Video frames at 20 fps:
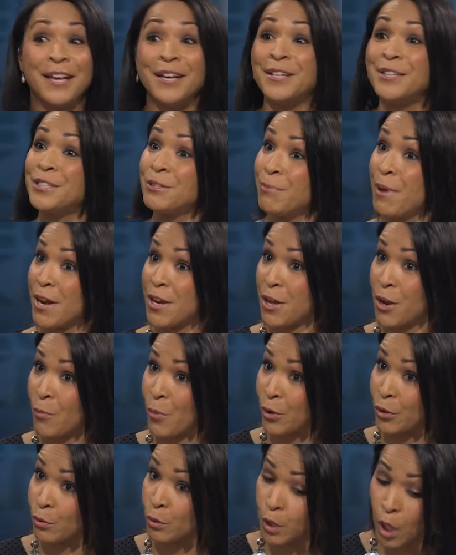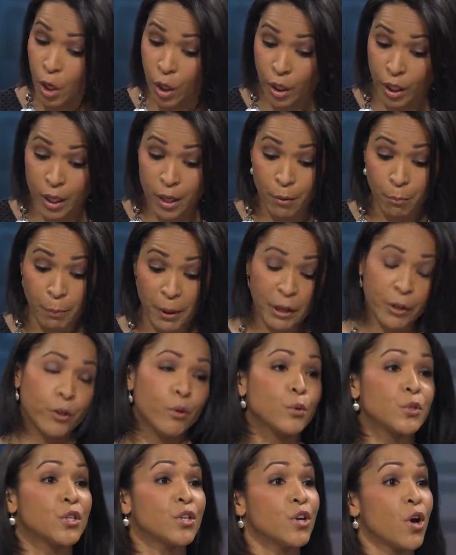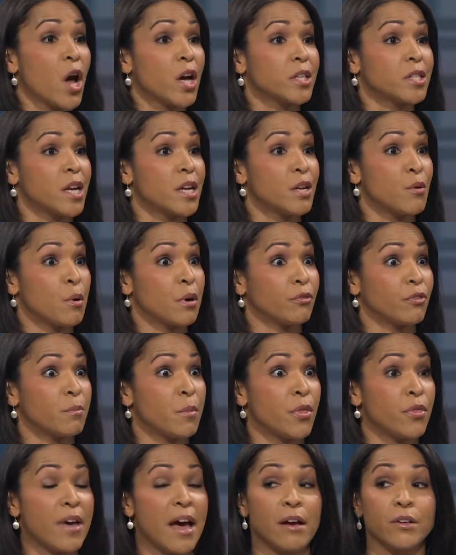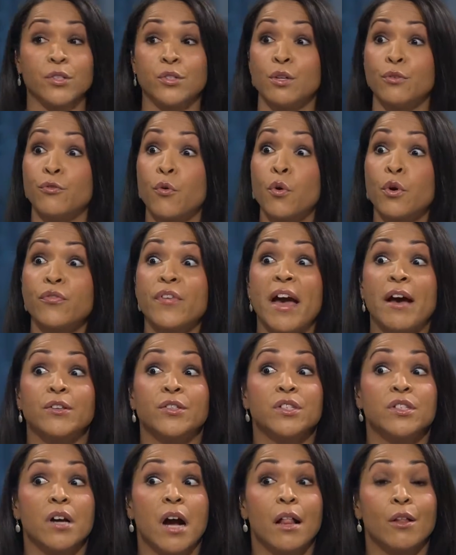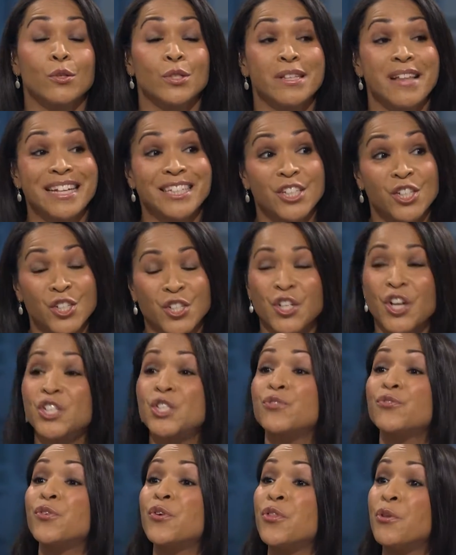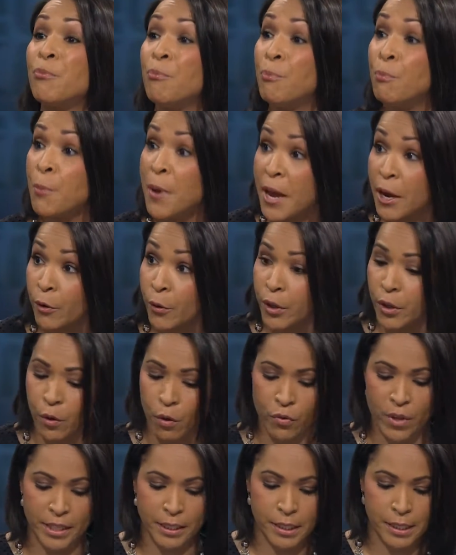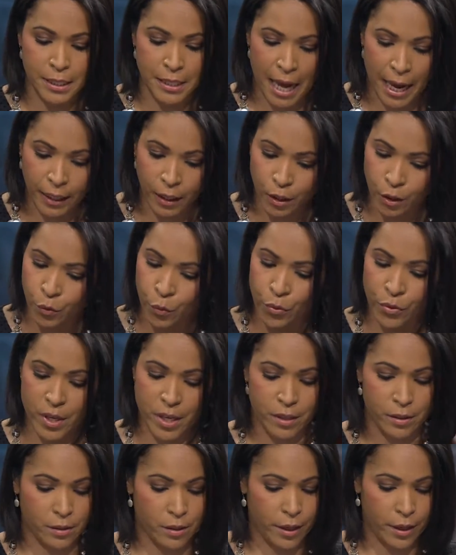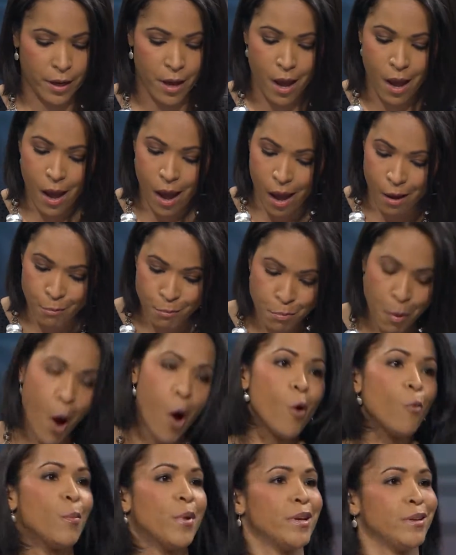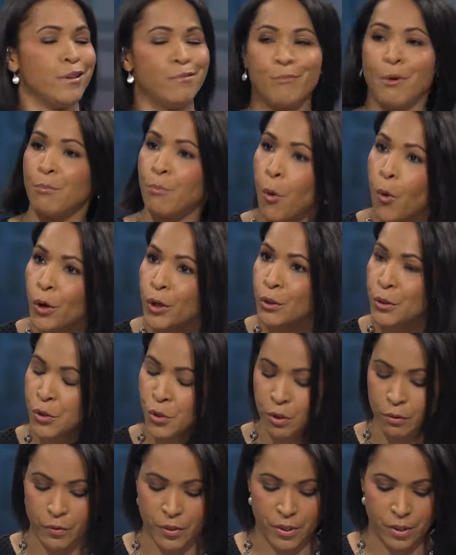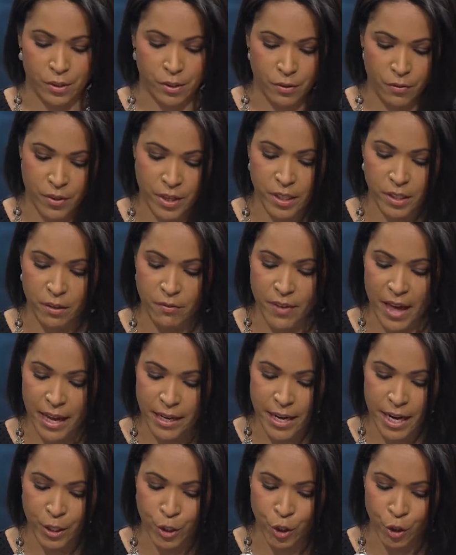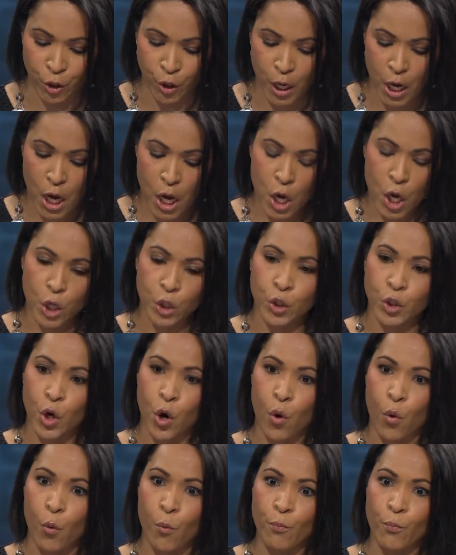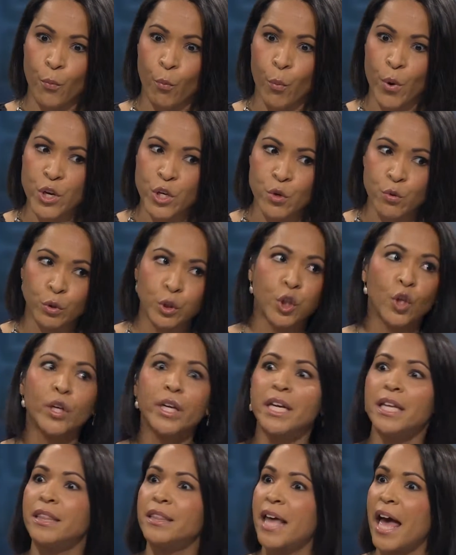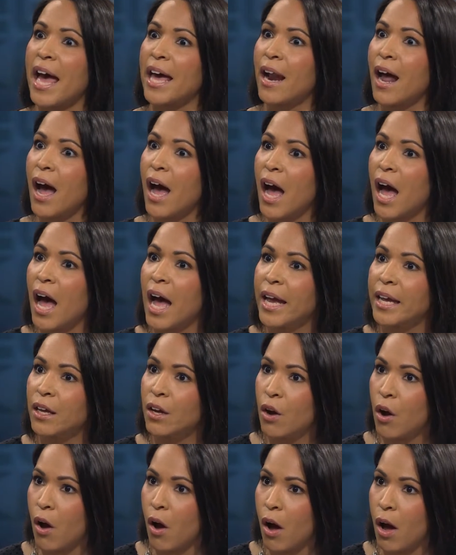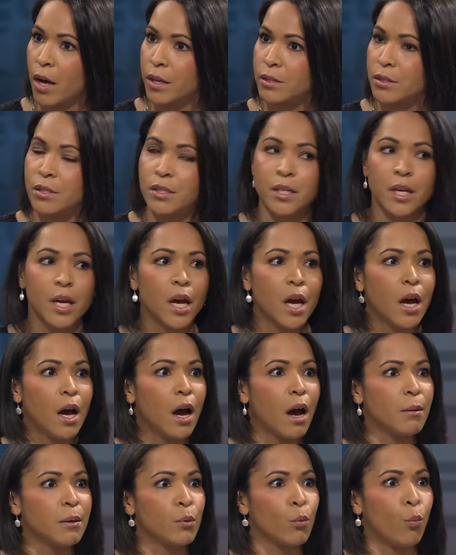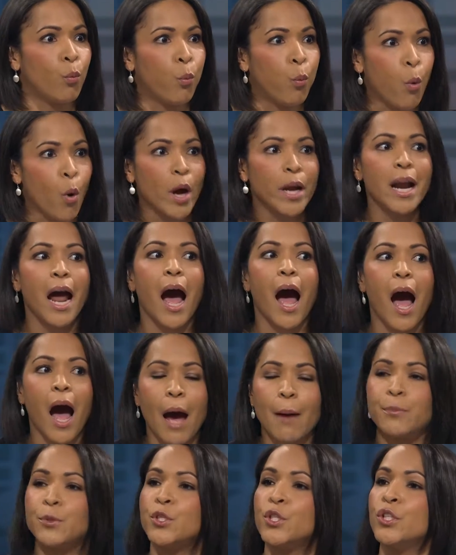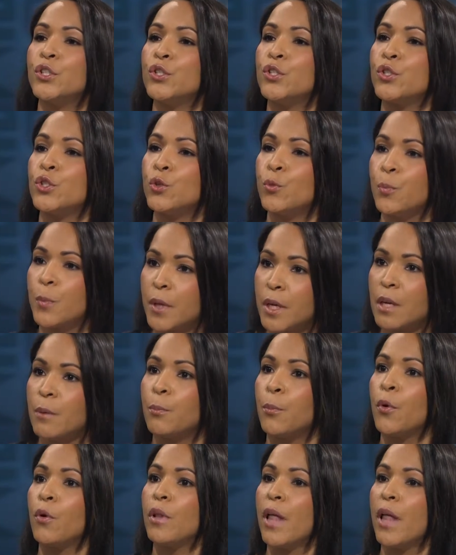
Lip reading: depending on where you look, burials can cost anywhere from $1,000 to $4,000, and that's just for the burial. That does not include things like embalming and memorial services and things of that nature. So when you look at that high cost, I mean, what options do people